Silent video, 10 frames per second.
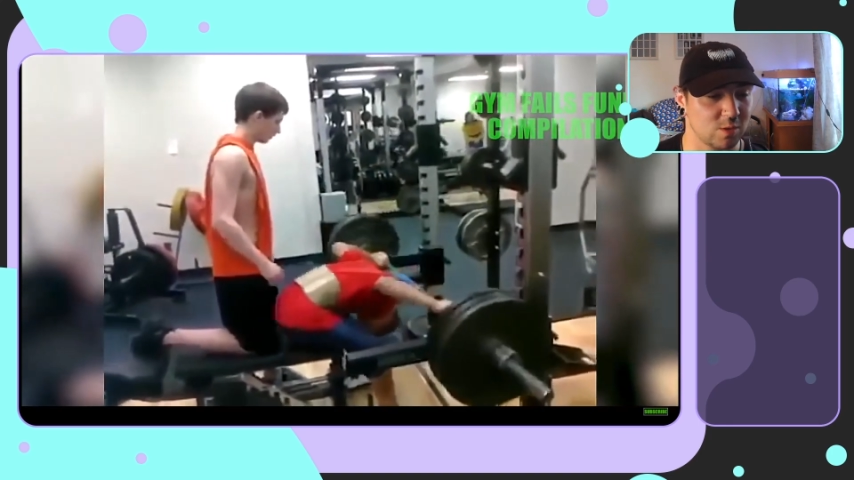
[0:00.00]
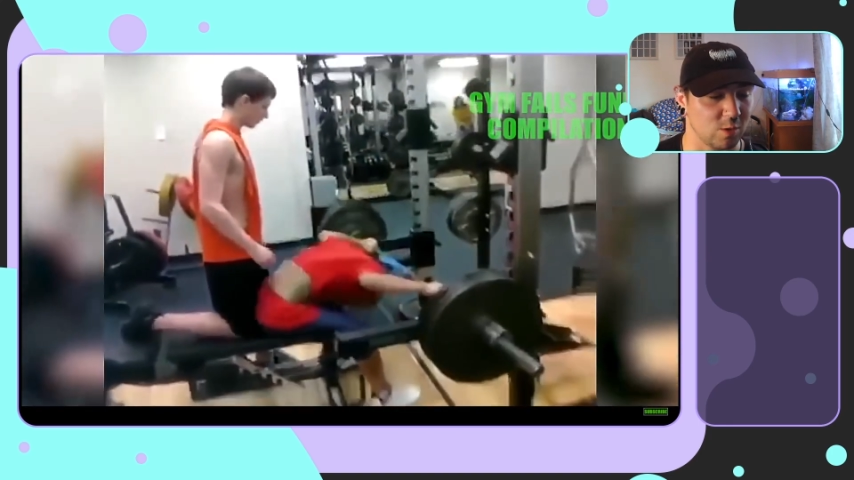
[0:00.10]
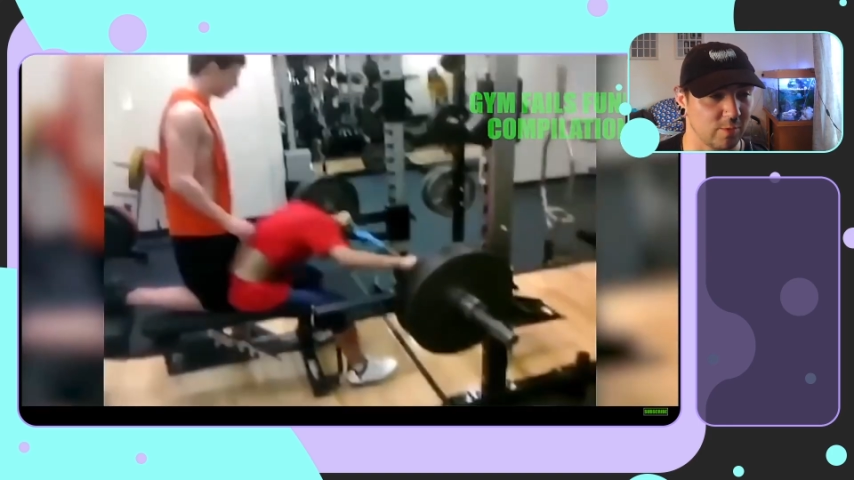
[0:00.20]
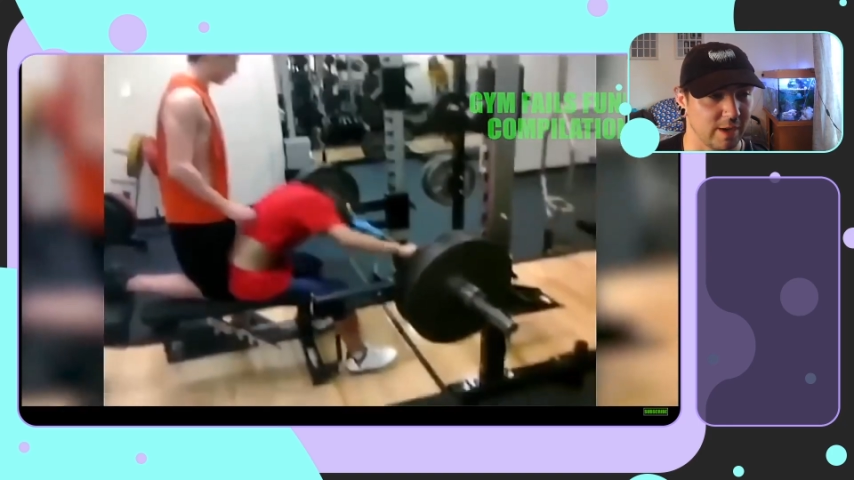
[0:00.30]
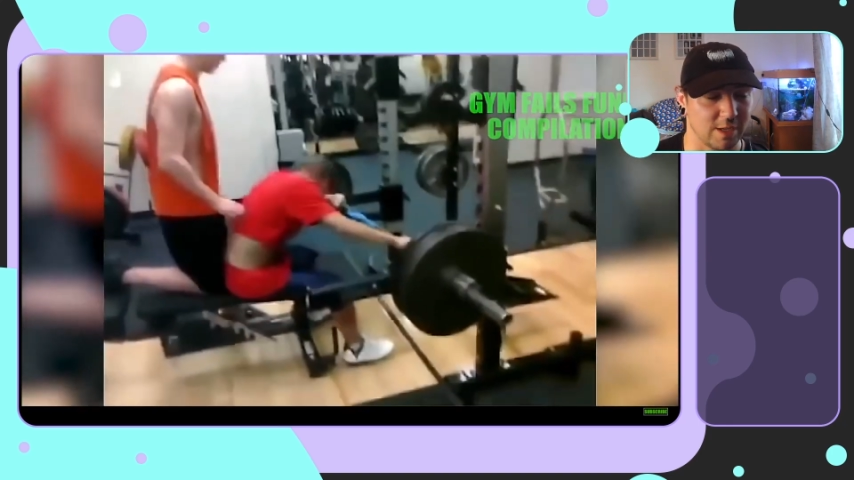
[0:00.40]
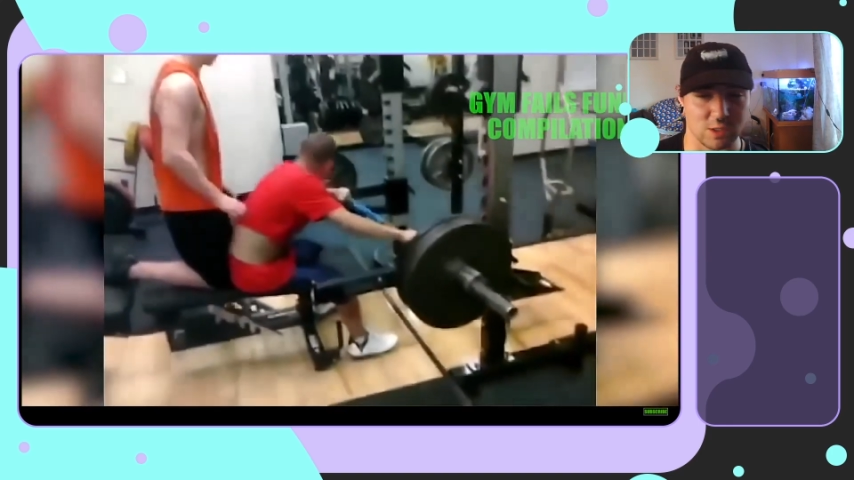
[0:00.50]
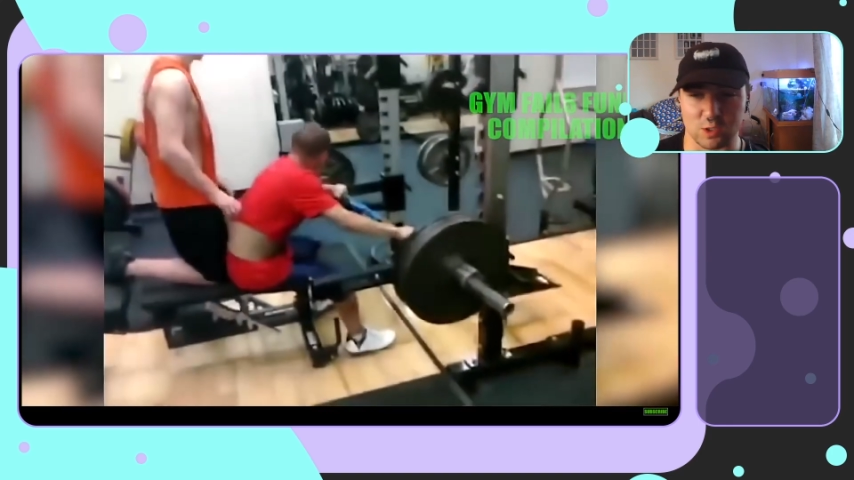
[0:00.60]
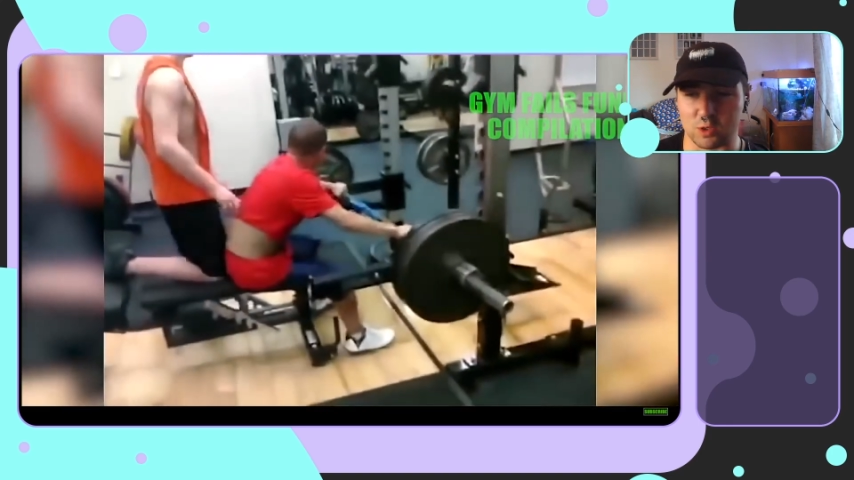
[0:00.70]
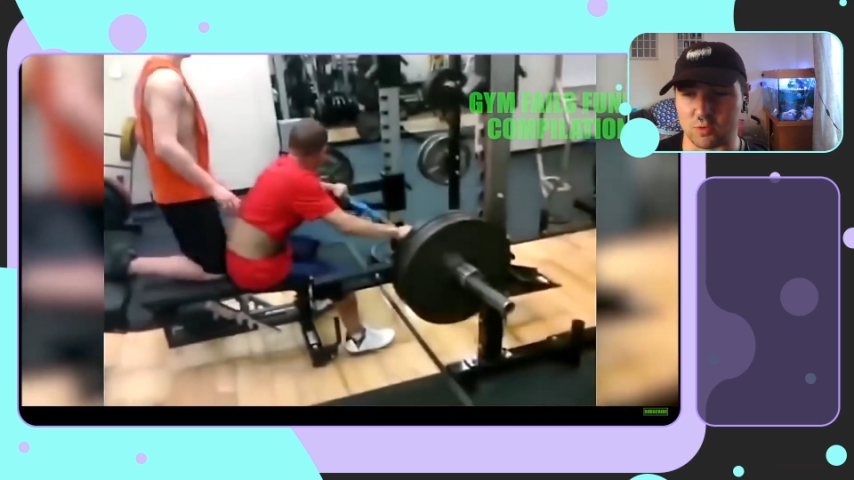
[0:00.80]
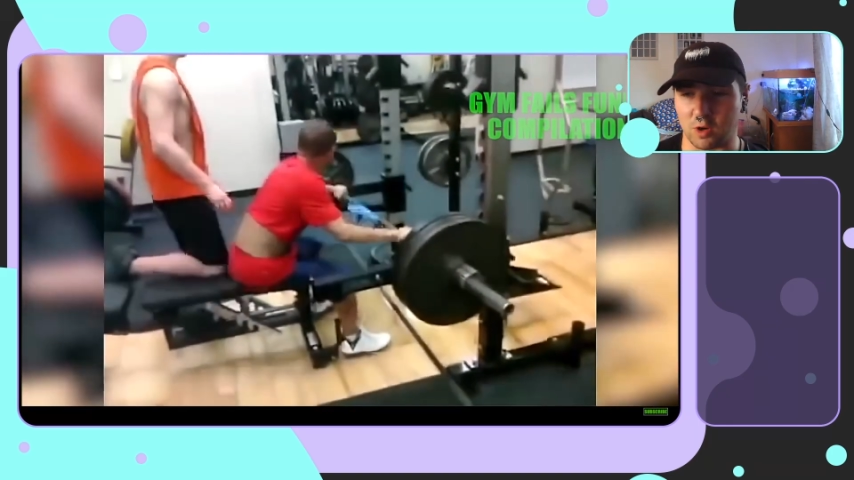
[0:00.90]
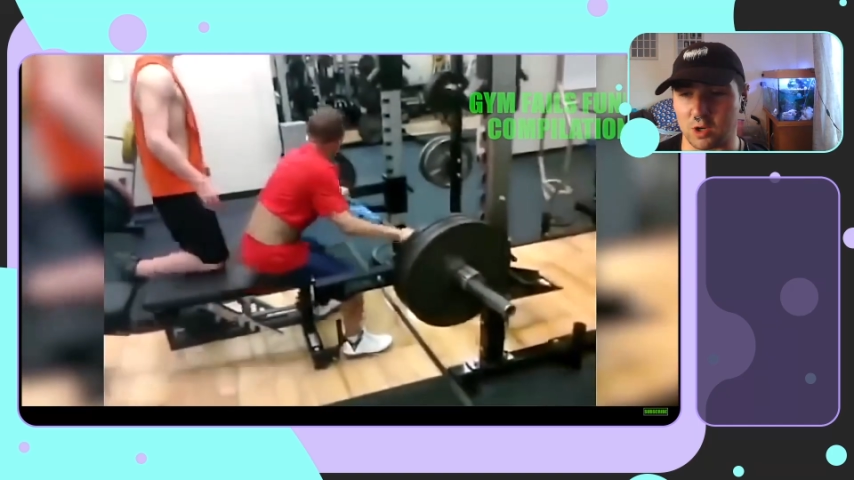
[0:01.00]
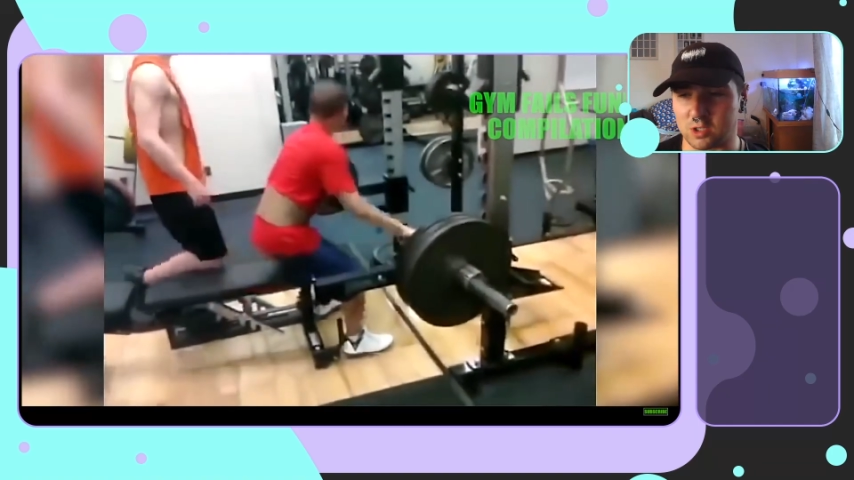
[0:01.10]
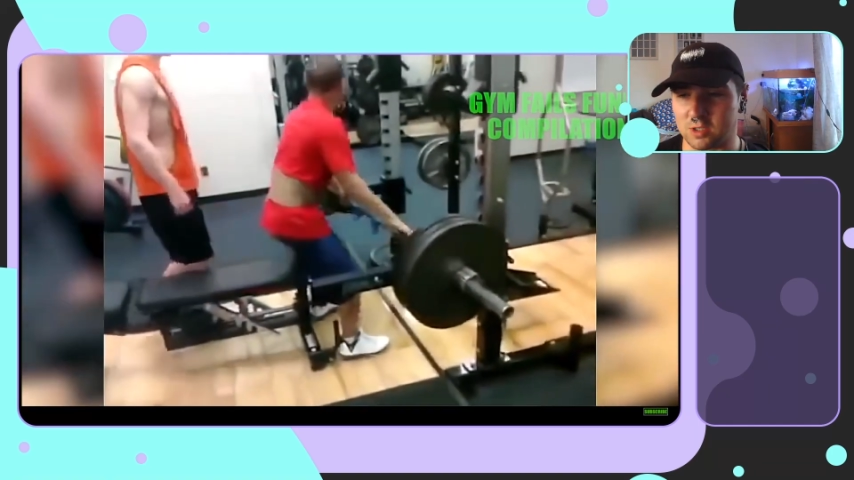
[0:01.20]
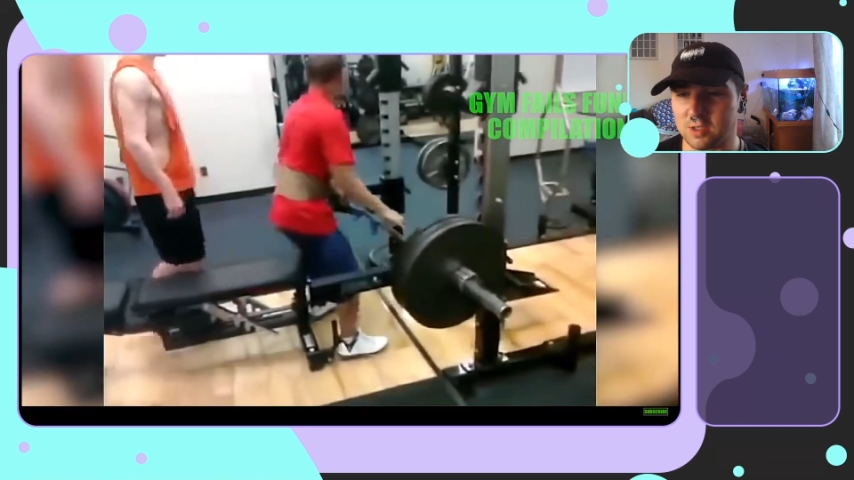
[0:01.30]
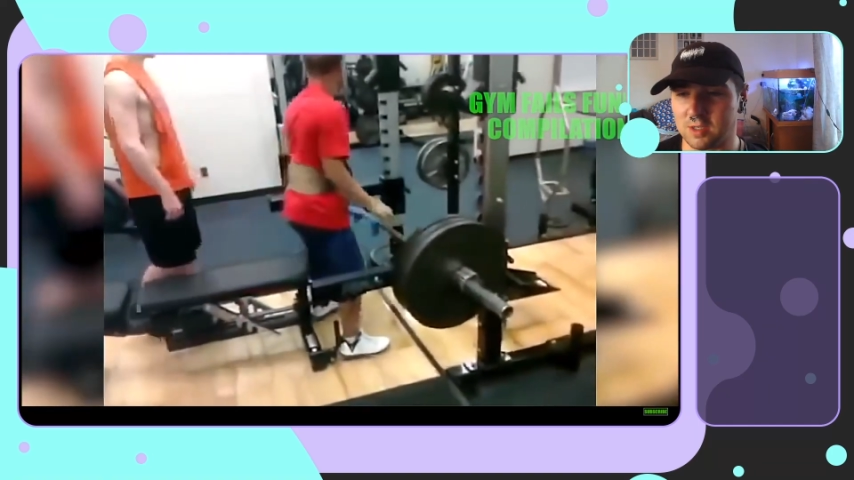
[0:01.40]
sort of
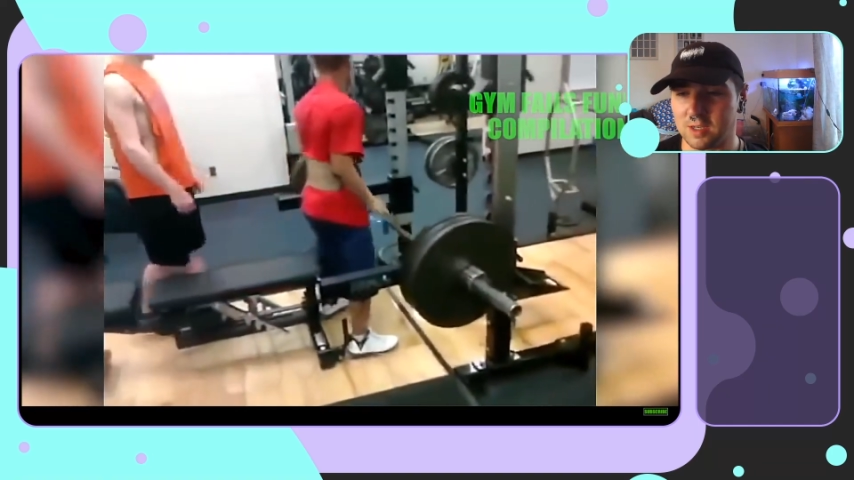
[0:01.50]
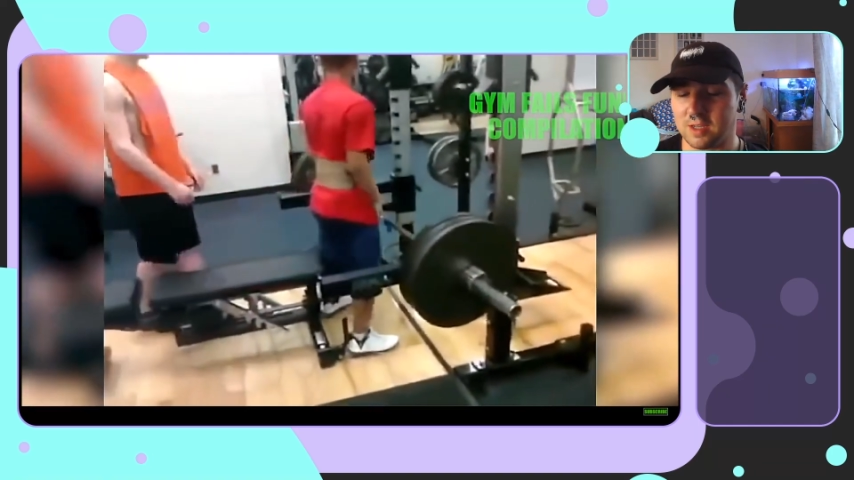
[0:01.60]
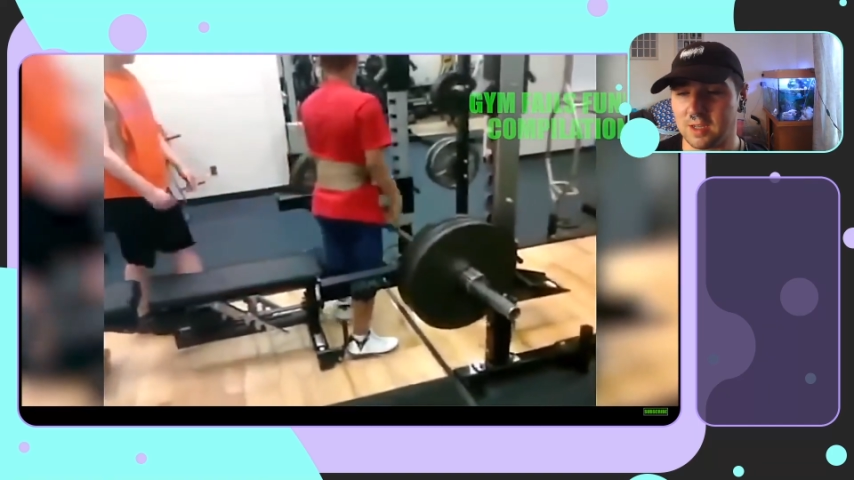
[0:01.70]
instruction